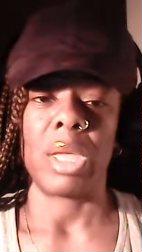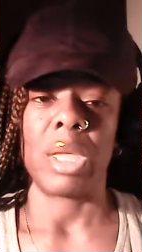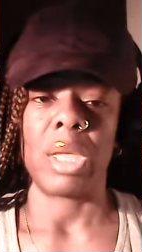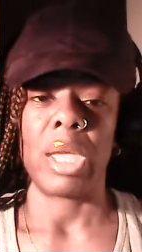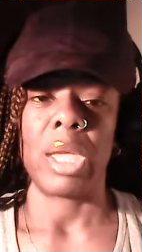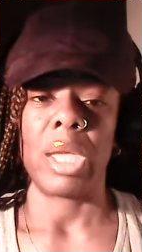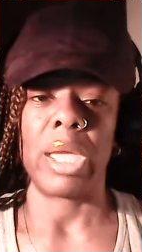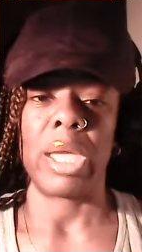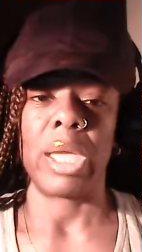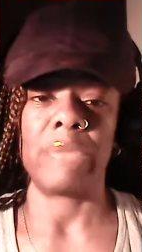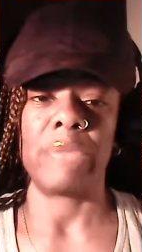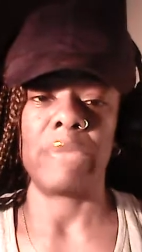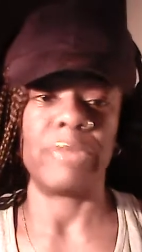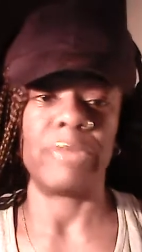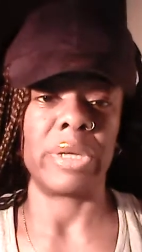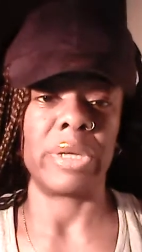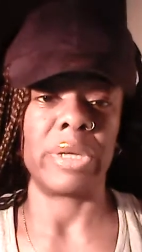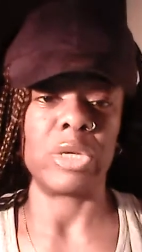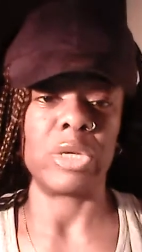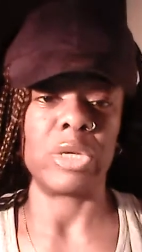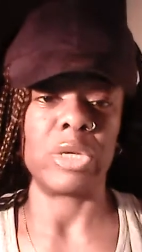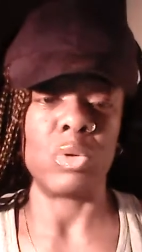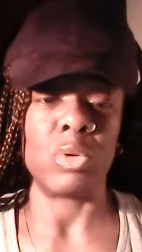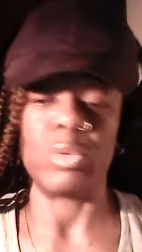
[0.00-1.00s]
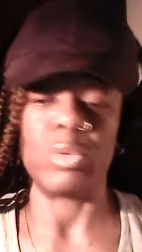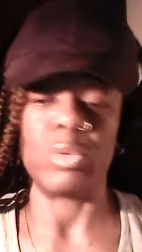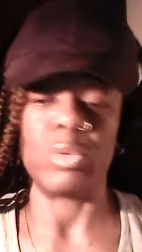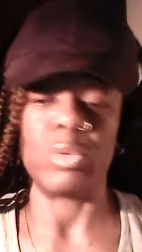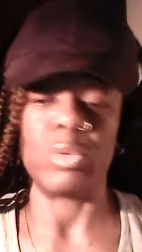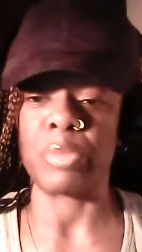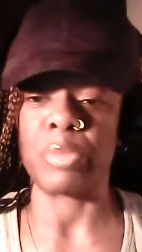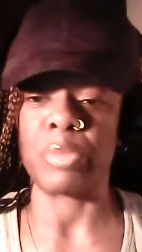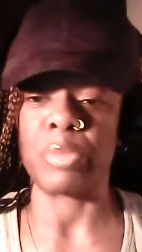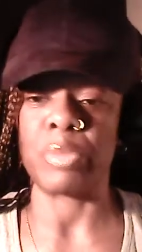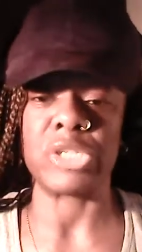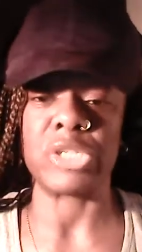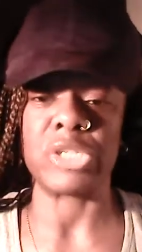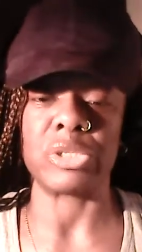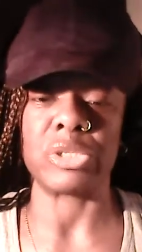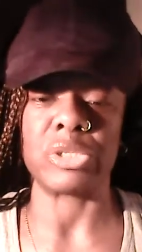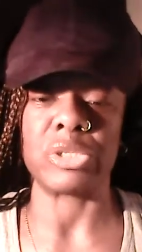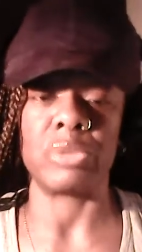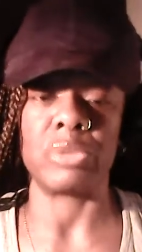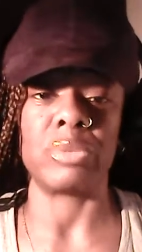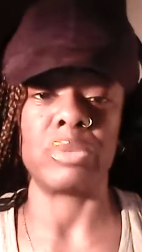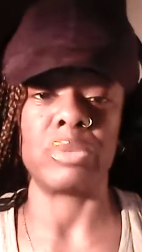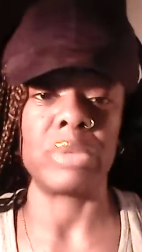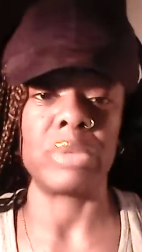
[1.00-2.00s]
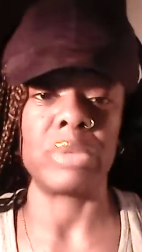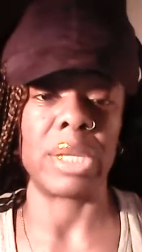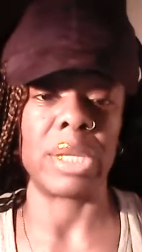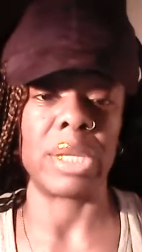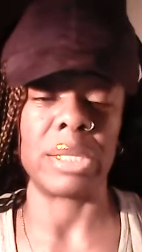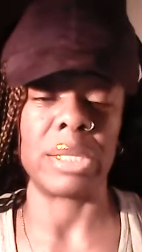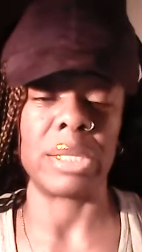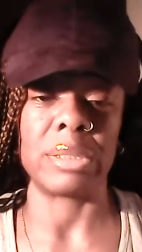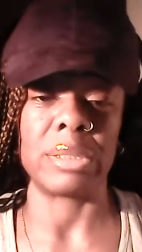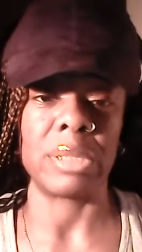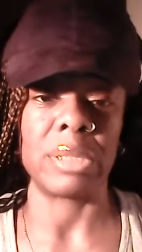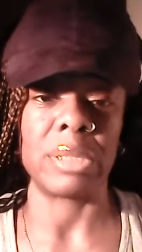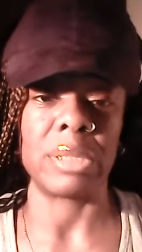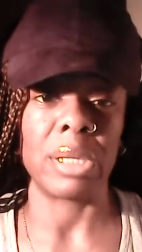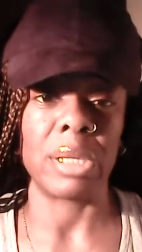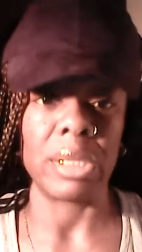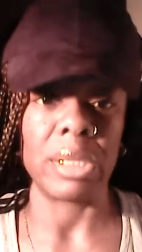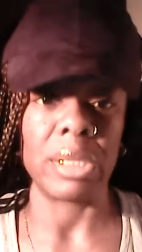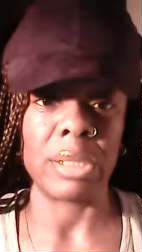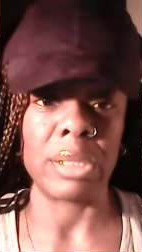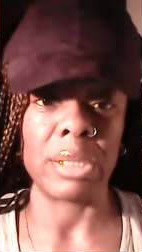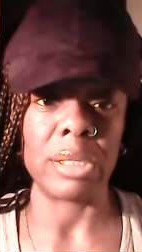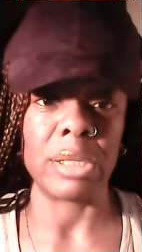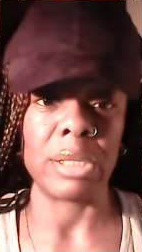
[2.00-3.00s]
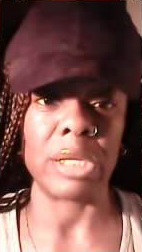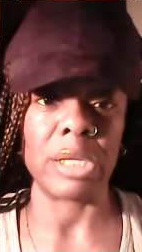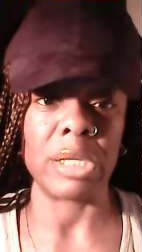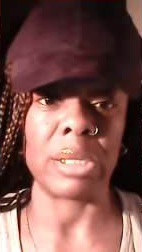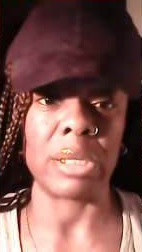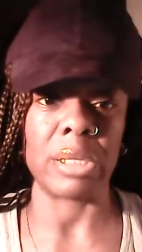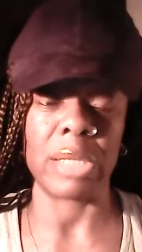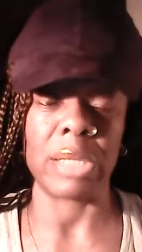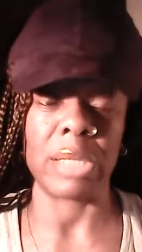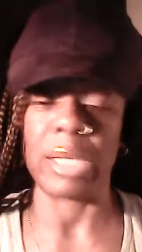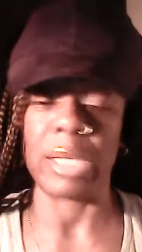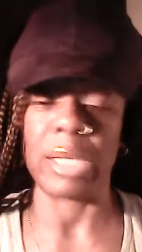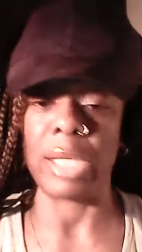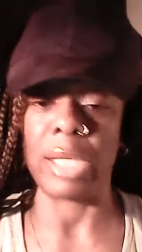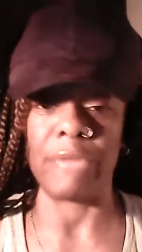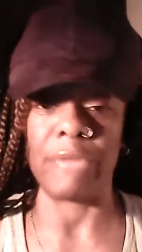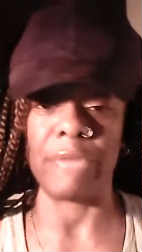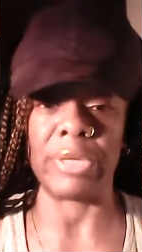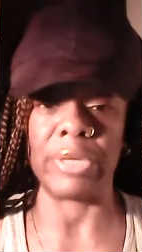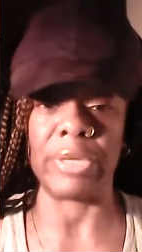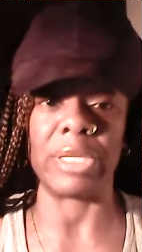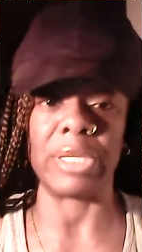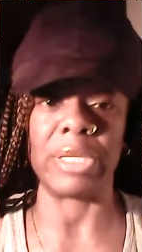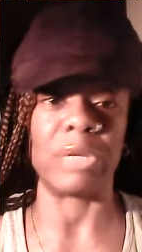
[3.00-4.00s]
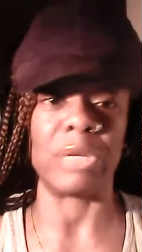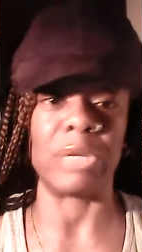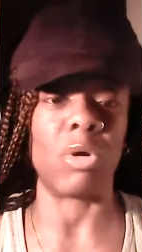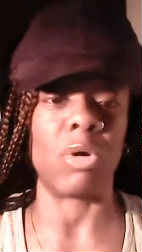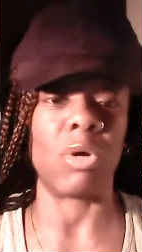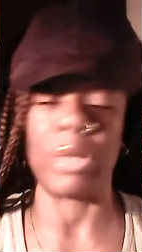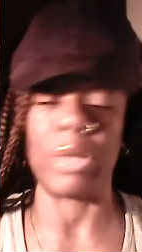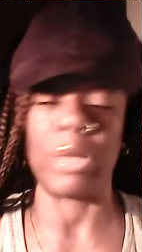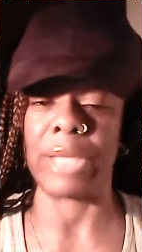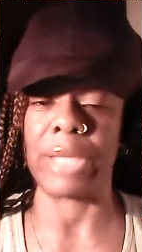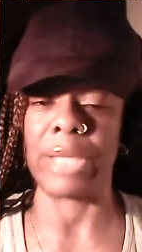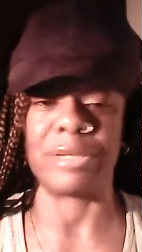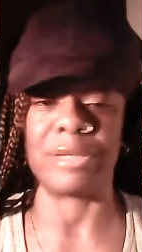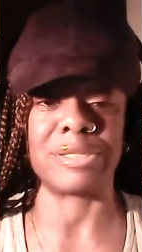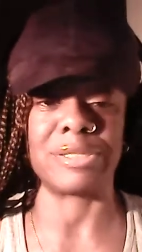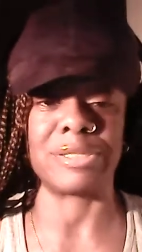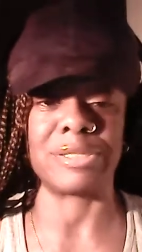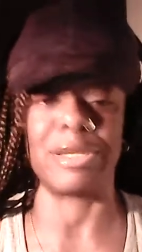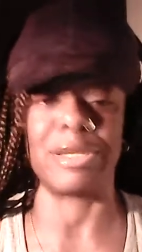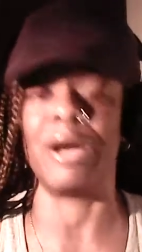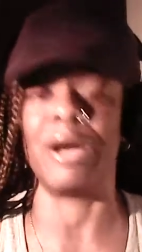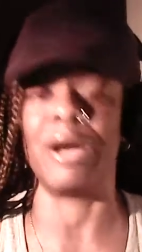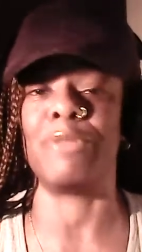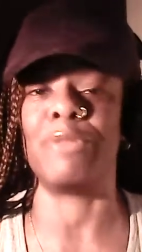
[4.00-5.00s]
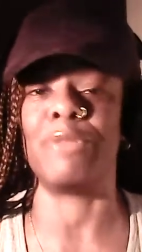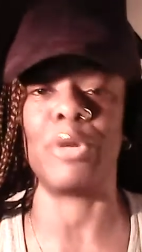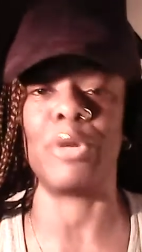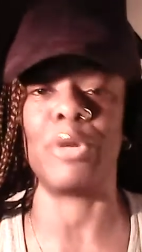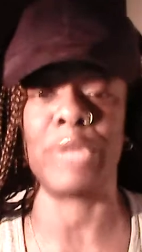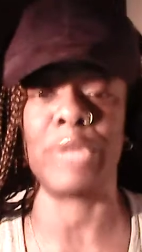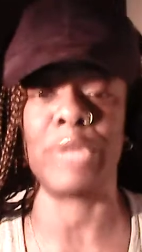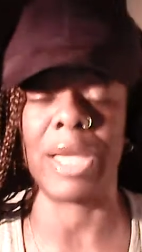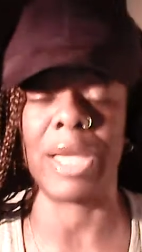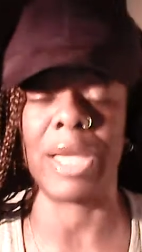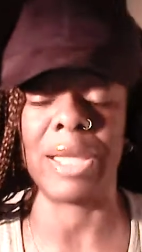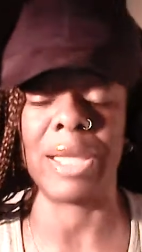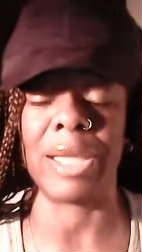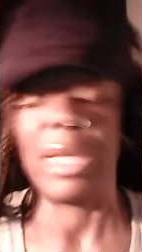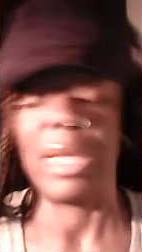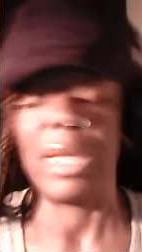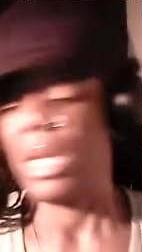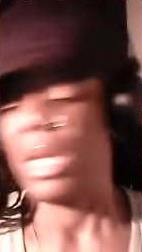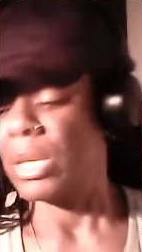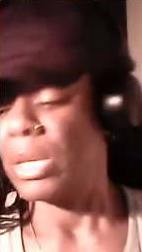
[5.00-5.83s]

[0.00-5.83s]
and fun and cool, inspirational and loving and all that good stuff. Okay.